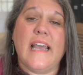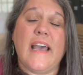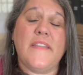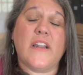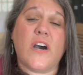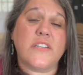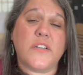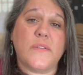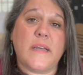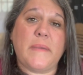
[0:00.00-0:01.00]
And then
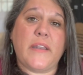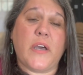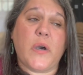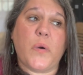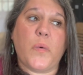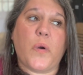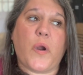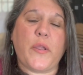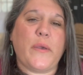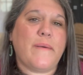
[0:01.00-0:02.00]
also let me know,
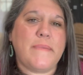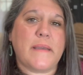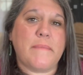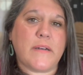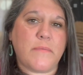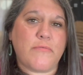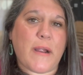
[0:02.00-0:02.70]
are you a big meal